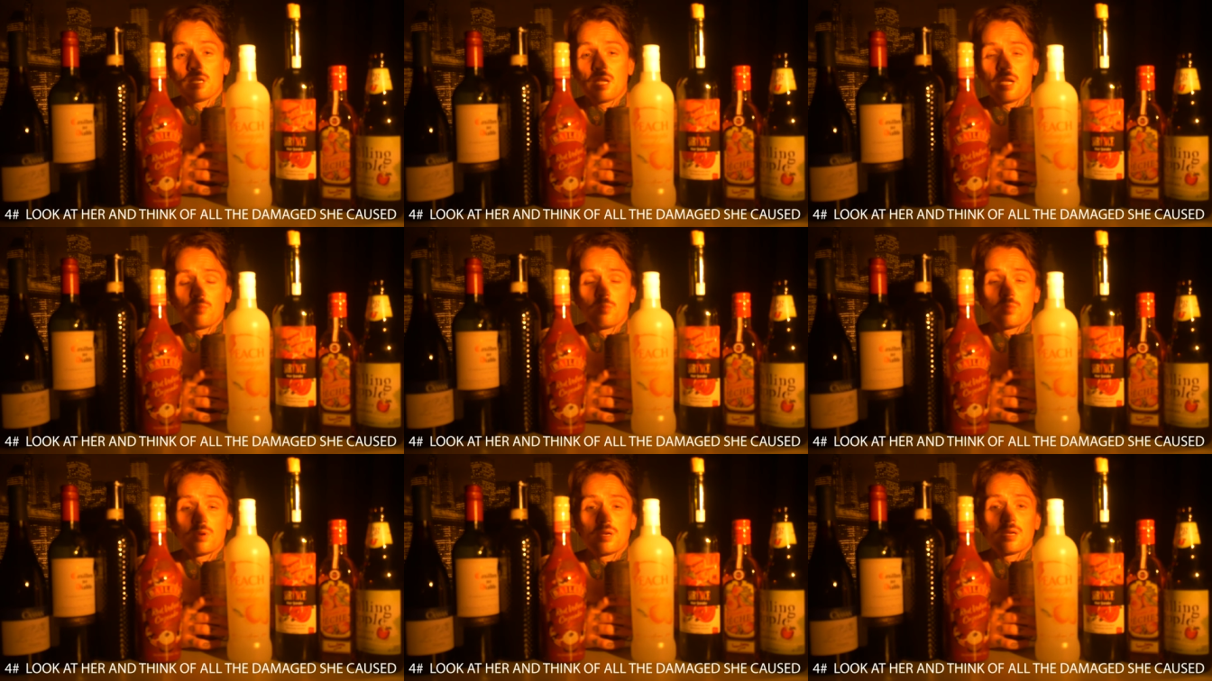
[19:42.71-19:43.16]

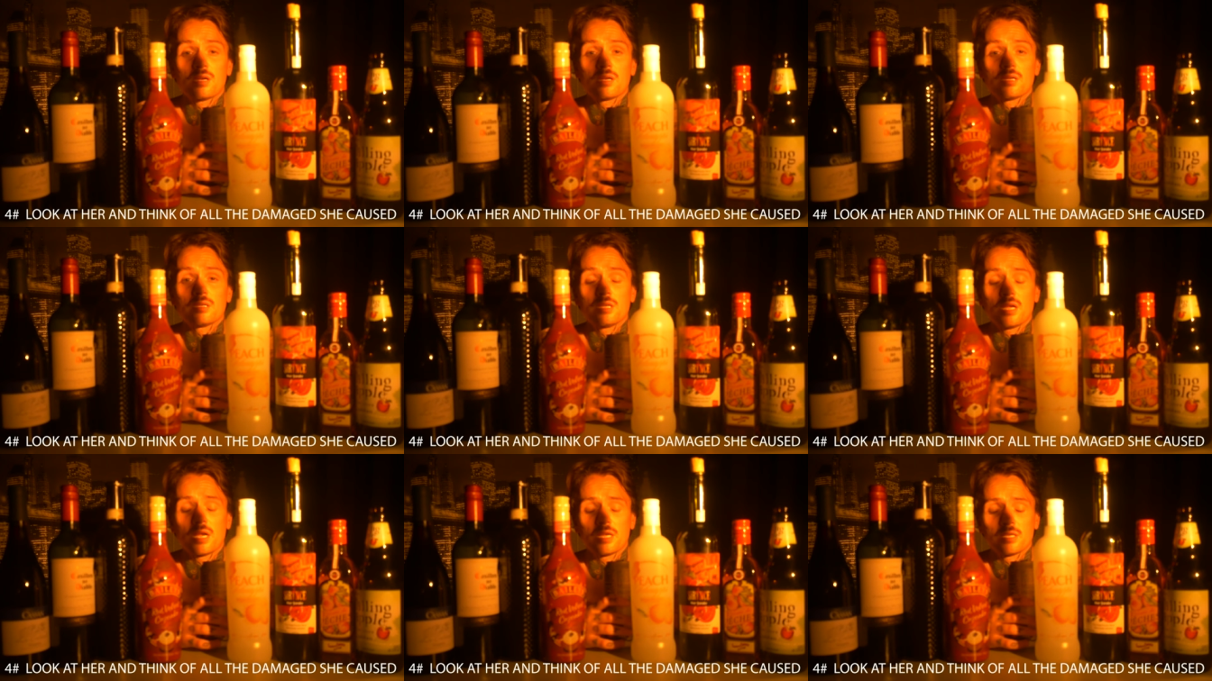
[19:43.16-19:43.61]
and where
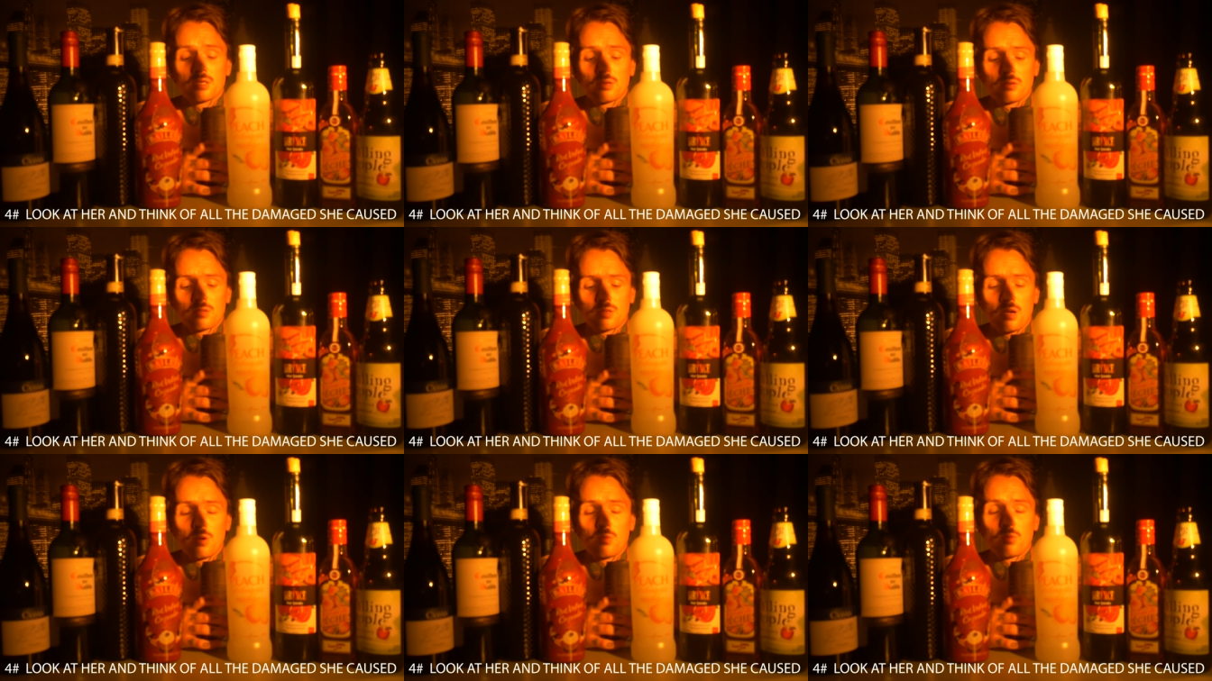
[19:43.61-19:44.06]
are you
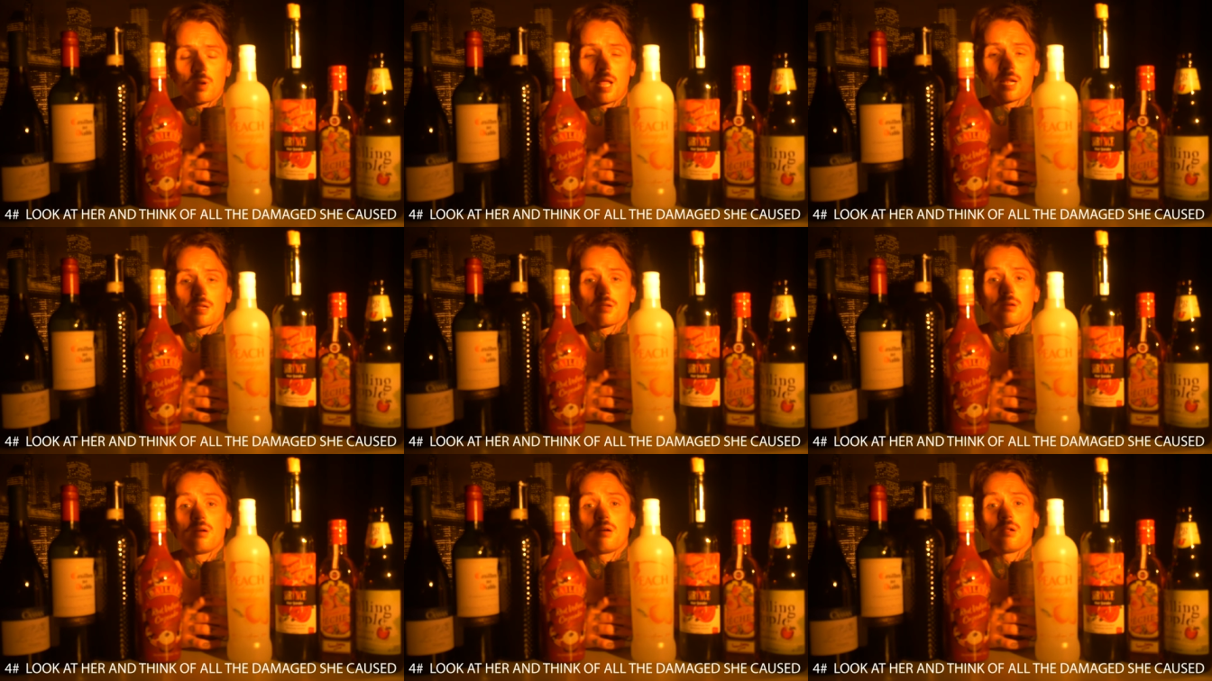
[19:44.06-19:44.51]
going to go with
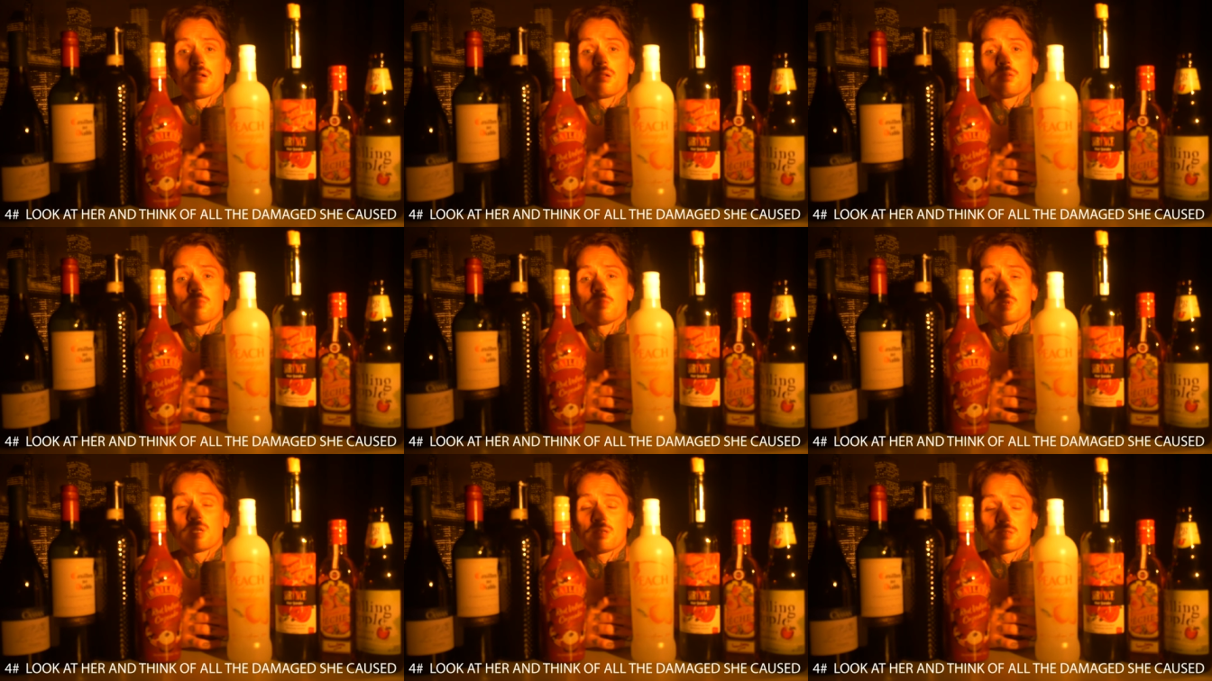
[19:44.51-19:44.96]
alcohol?
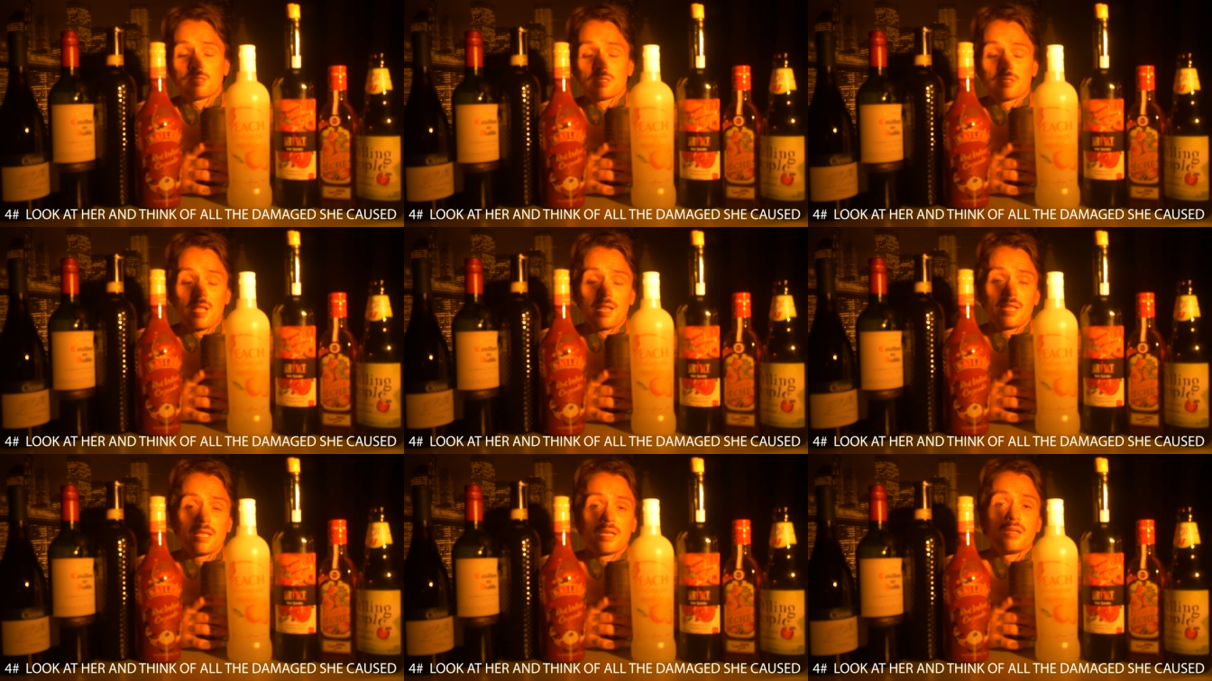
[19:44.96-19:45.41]
Because I
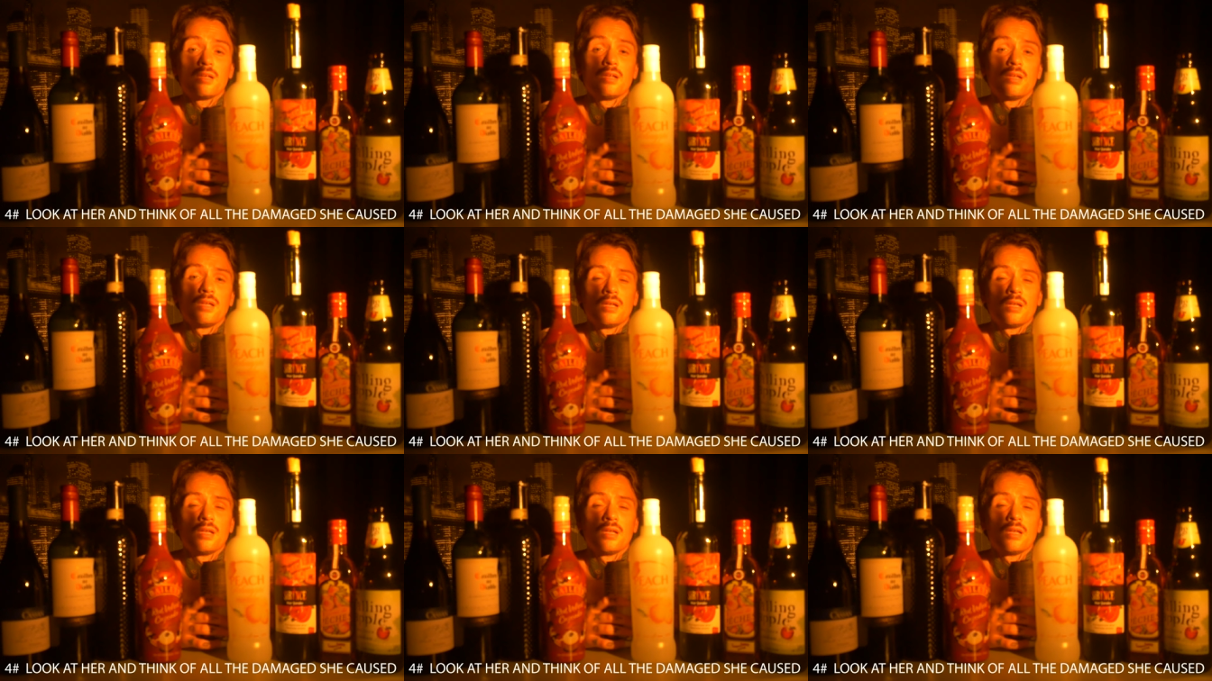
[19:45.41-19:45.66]
tell you,